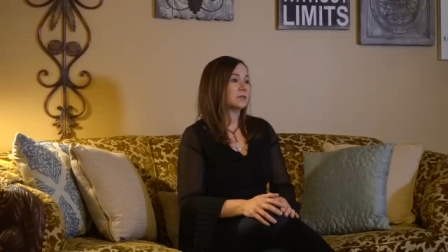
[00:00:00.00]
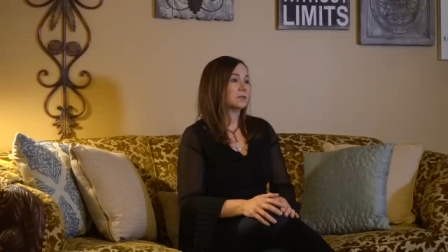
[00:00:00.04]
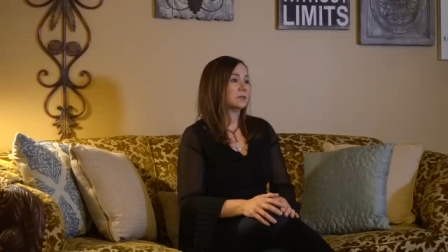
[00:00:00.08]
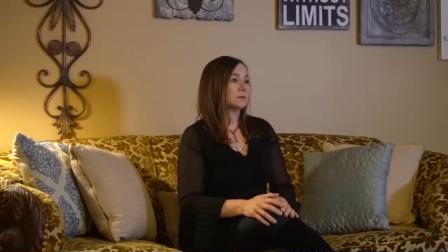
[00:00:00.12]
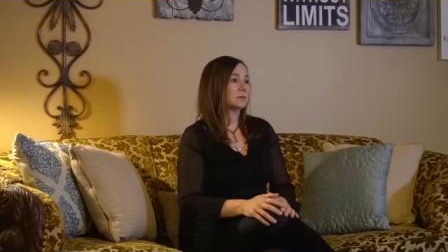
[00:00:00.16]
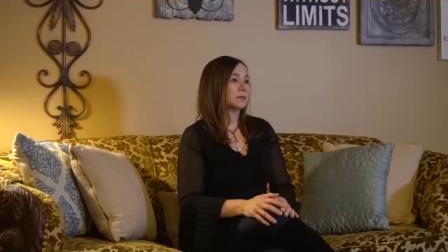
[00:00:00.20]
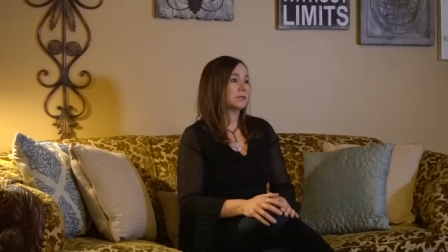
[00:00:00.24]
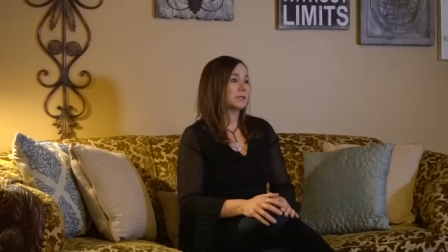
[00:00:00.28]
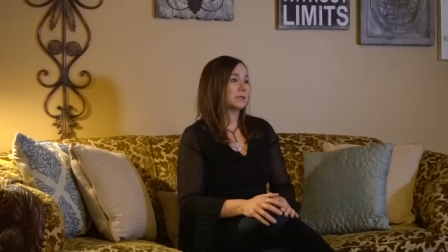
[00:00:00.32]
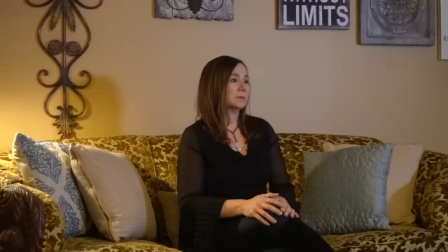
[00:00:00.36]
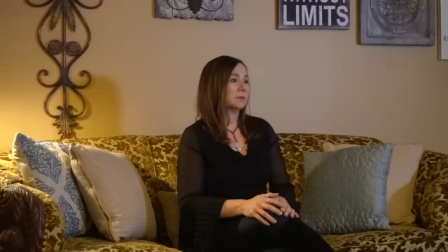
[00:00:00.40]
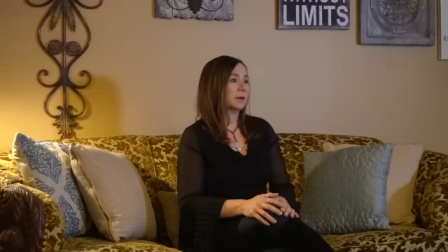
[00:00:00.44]
a
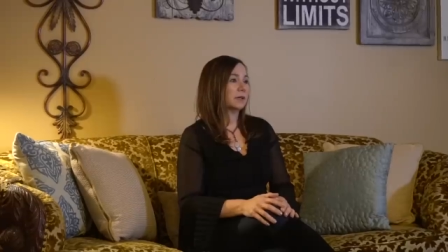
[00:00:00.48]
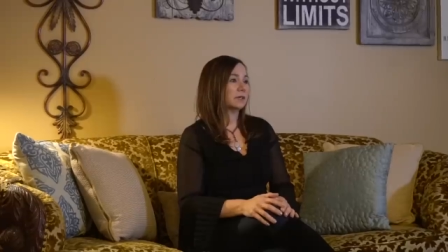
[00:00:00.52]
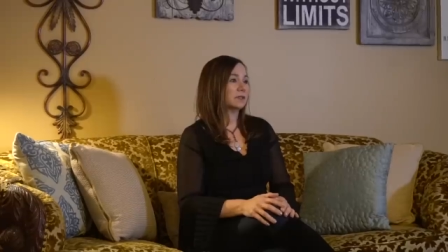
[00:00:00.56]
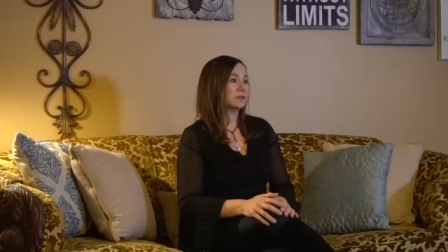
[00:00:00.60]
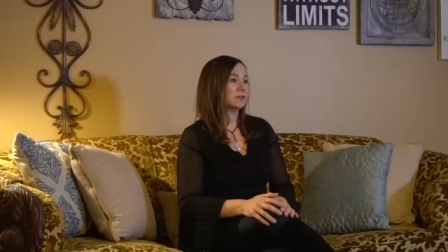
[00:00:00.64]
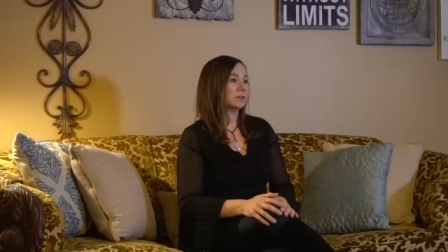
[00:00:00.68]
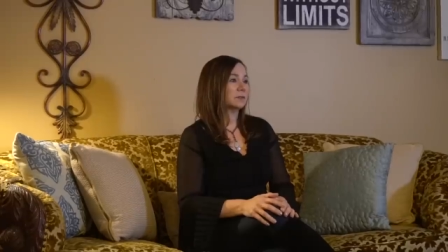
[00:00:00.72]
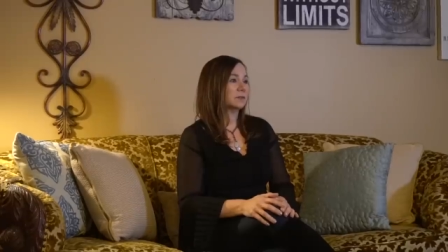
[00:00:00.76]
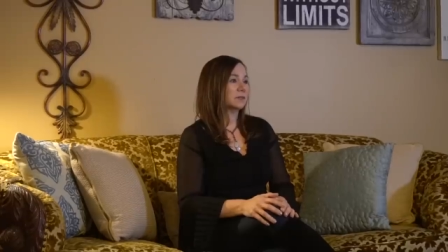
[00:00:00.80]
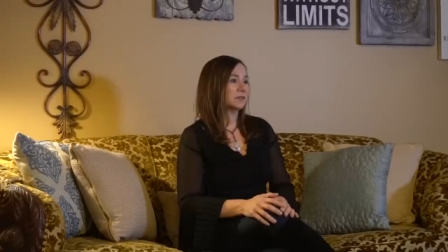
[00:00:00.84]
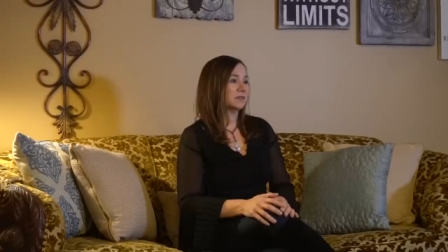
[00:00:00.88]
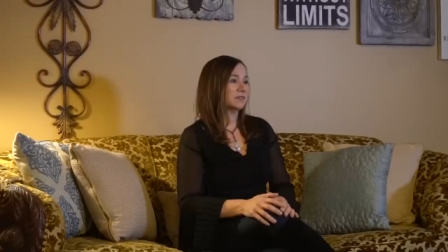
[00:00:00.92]

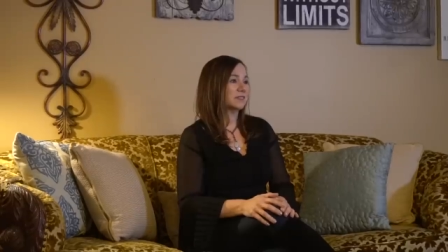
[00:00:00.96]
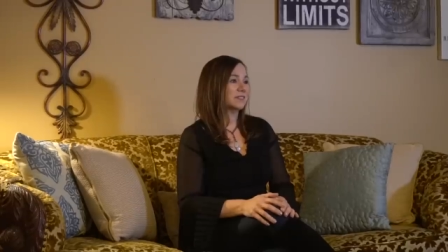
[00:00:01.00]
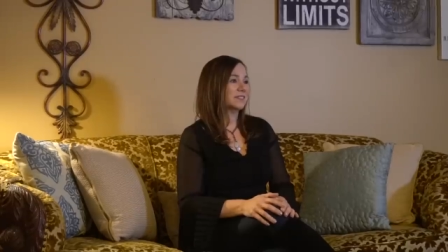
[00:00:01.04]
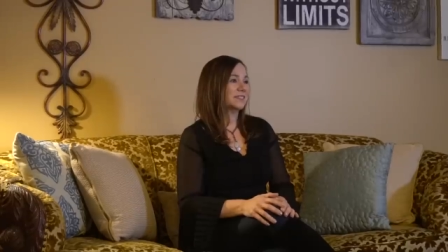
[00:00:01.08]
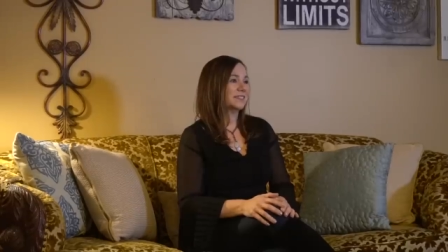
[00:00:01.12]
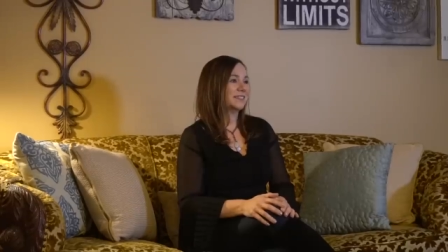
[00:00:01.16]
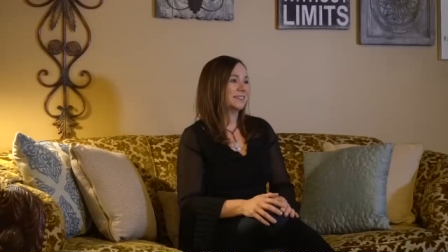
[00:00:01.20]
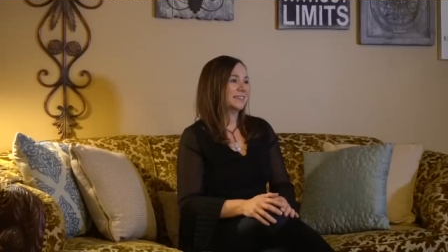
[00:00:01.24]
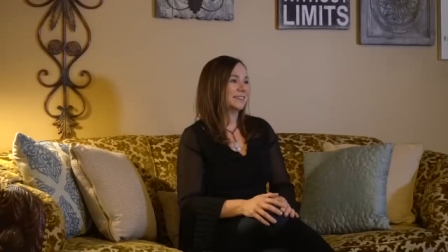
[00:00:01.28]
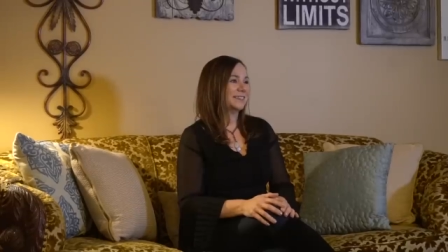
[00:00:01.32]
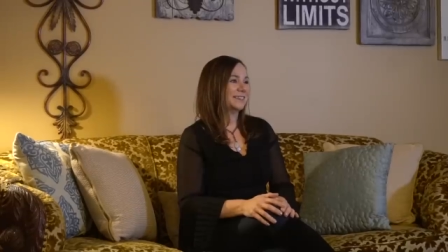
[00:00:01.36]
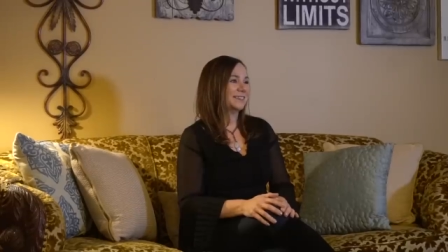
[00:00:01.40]

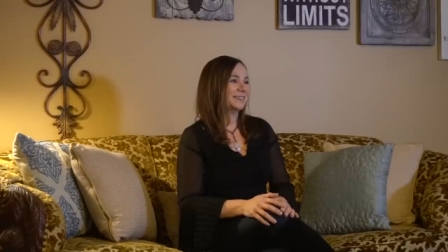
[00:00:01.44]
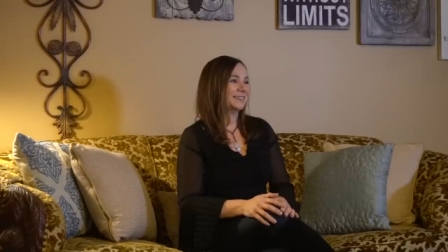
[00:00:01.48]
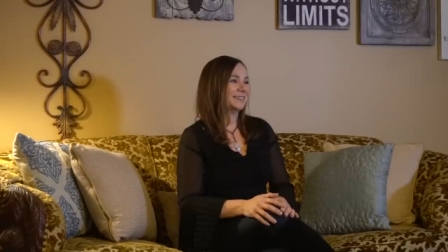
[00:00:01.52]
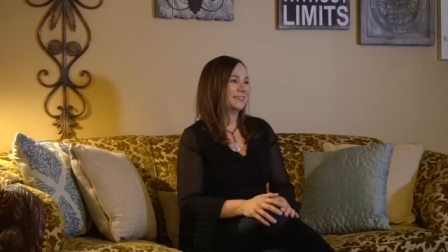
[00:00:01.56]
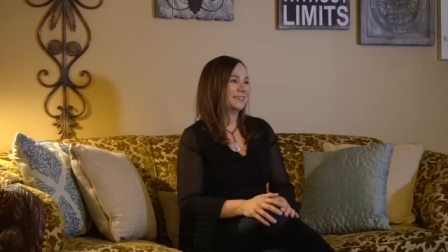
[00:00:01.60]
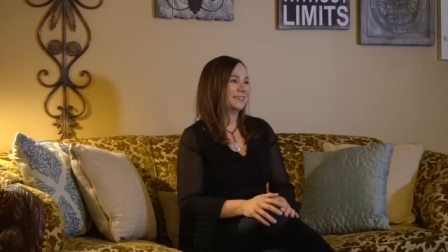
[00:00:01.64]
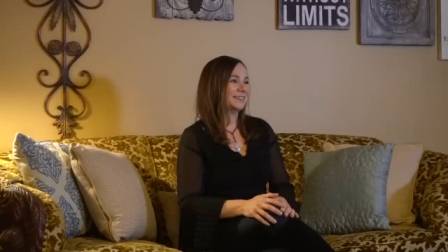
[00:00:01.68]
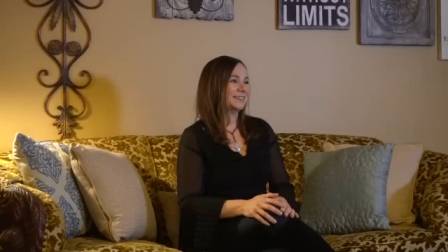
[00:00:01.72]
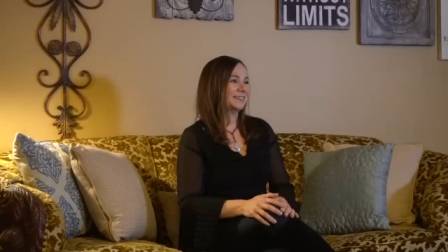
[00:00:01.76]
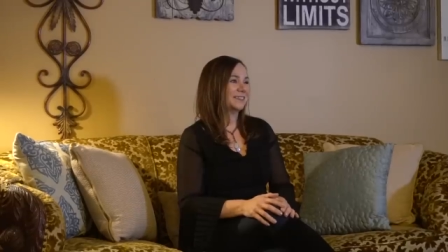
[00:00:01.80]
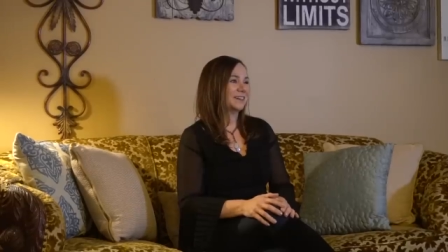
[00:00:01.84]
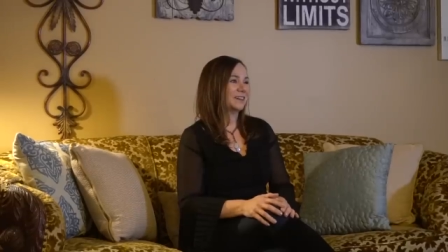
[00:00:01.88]
responsibility.
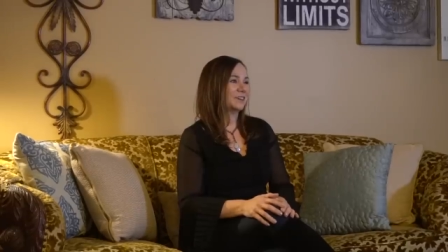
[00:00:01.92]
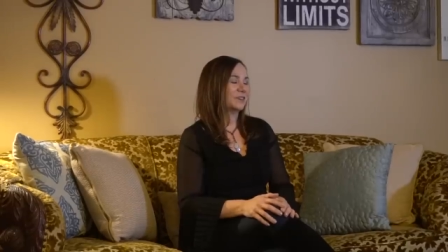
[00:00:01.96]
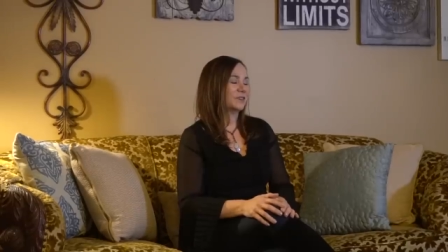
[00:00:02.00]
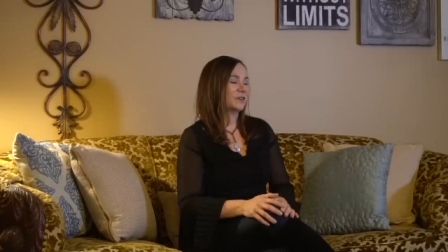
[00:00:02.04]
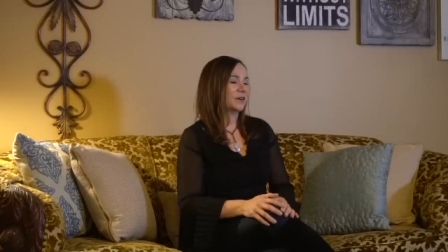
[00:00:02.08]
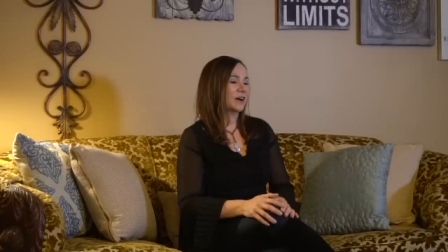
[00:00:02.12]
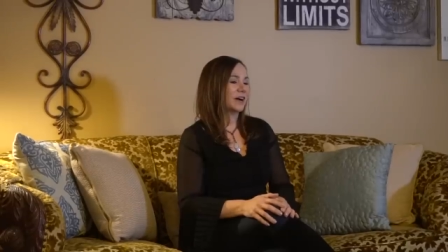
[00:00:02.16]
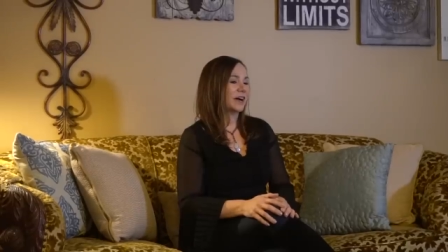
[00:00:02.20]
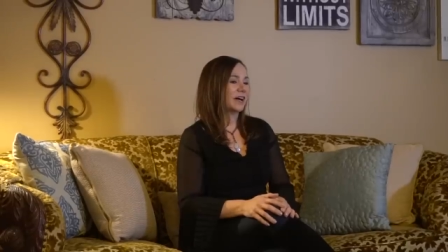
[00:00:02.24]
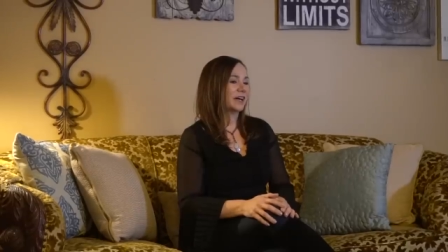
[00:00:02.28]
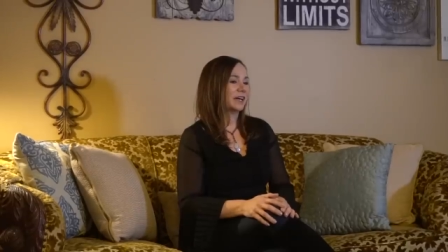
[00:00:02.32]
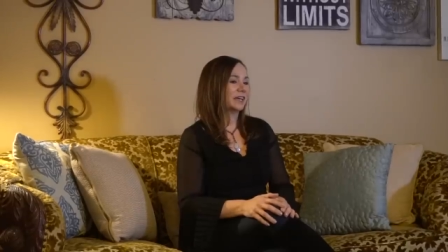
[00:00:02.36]
You
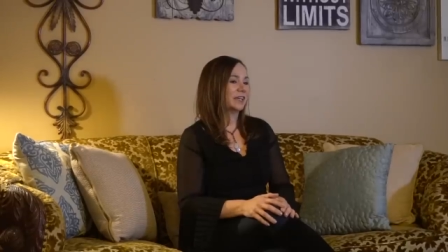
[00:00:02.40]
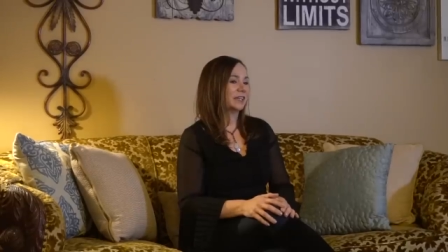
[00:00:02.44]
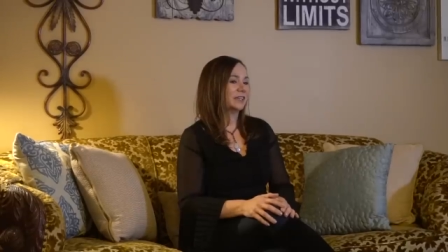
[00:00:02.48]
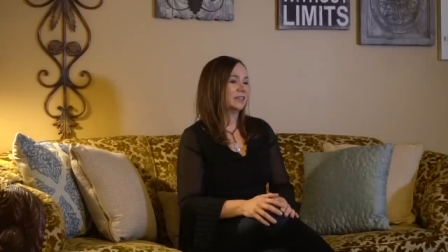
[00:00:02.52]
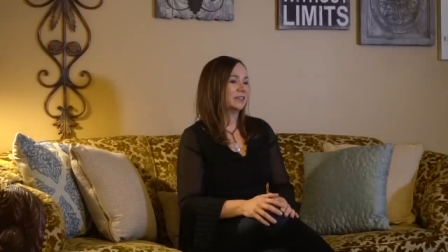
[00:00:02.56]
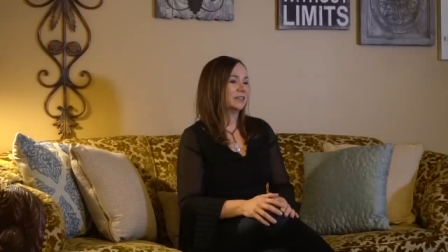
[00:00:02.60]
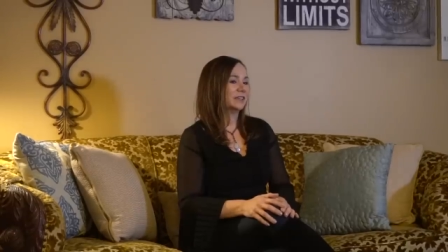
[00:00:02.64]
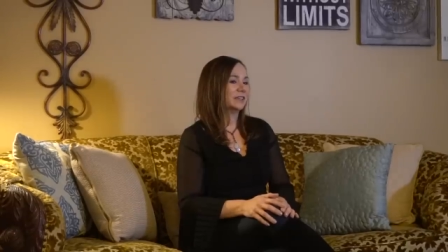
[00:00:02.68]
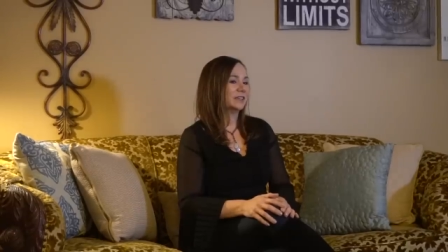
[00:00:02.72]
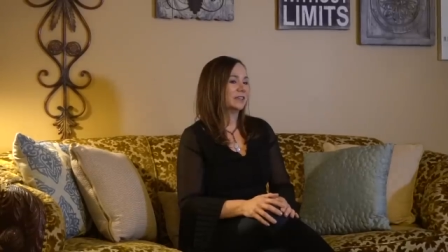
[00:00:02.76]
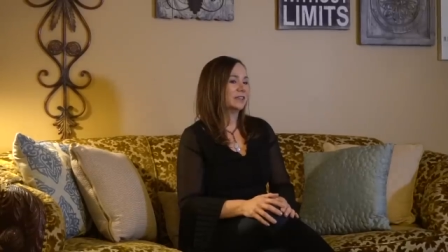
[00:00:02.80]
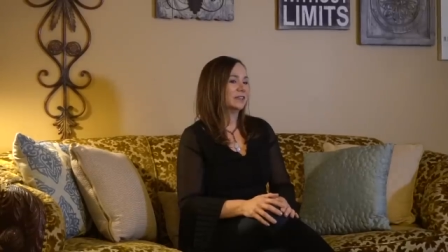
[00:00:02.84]
know, I...